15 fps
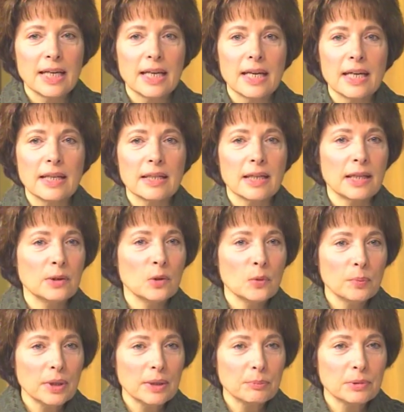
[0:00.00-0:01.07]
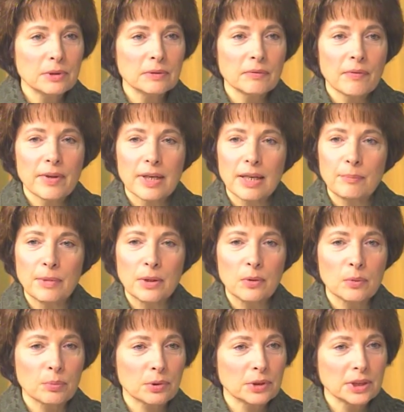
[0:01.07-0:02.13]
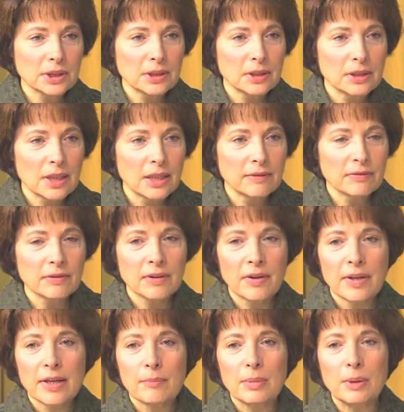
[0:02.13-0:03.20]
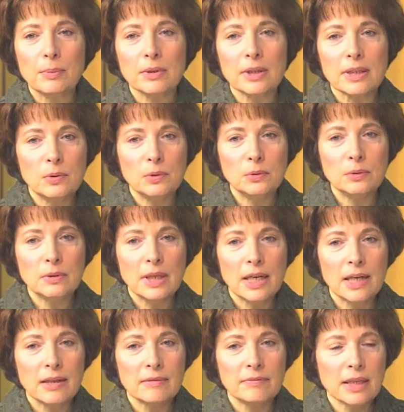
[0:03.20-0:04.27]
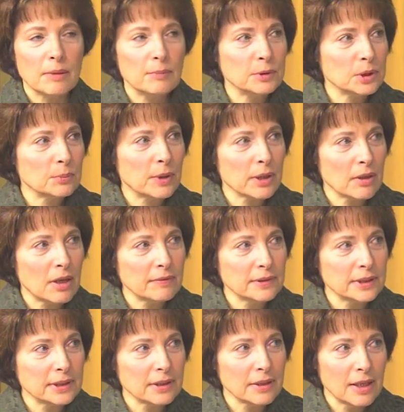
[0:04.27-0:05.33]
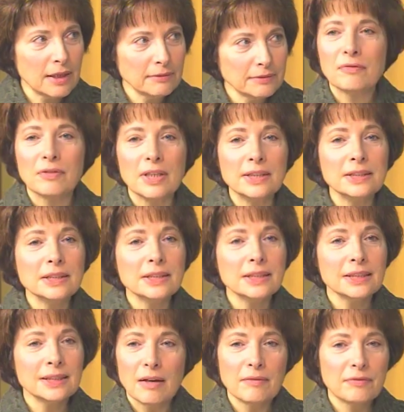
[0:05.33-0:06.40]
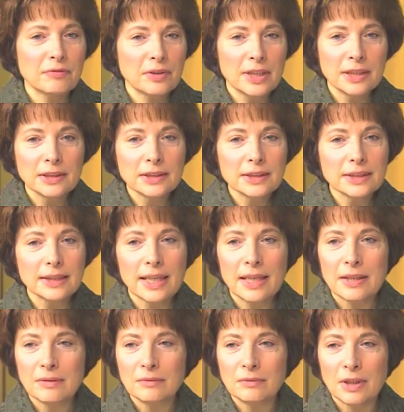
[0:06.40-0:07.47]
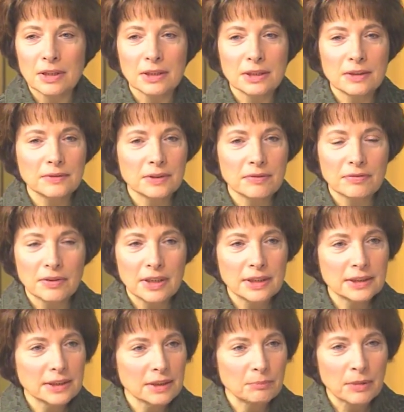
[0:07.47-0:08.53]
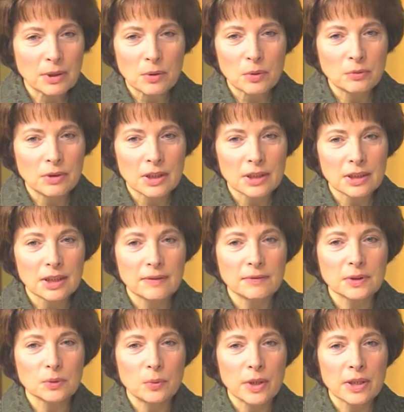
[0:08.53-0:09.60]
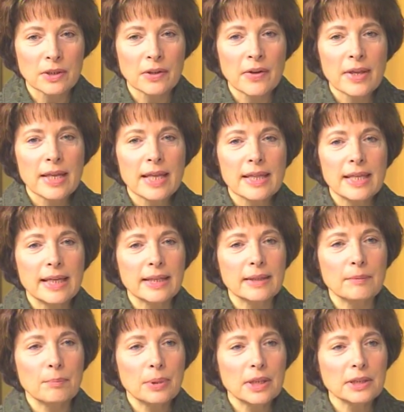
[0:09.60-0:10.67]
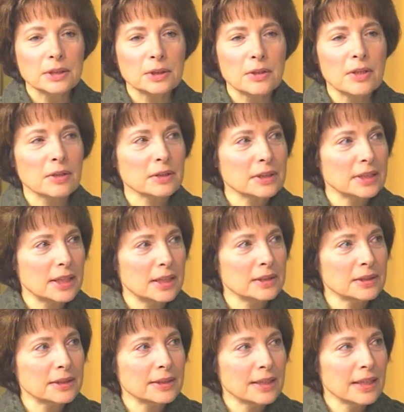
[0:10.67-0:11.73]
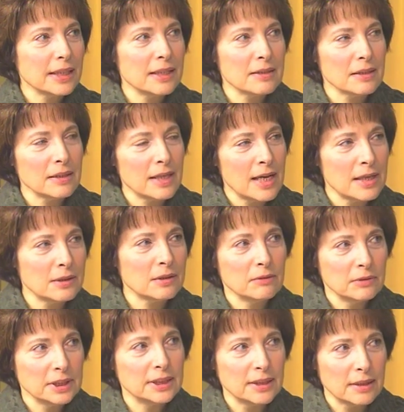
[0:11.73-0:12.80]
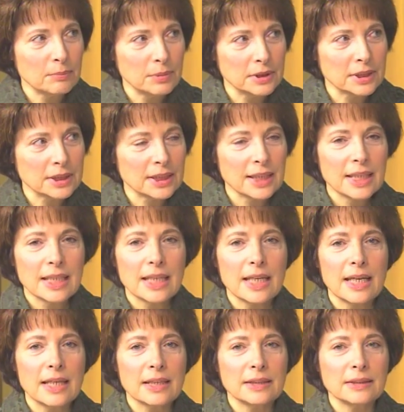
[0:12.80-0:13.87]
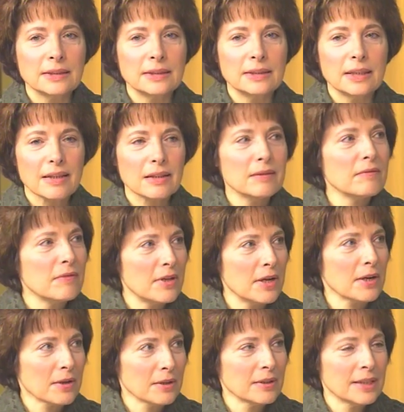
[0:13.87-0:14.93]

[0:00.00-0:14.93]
And I know people in my own personal life, people who have come into my office and left, friends of friends and relatives of friends and my own relatives, where they can pitch their tent in the land of resentment and live there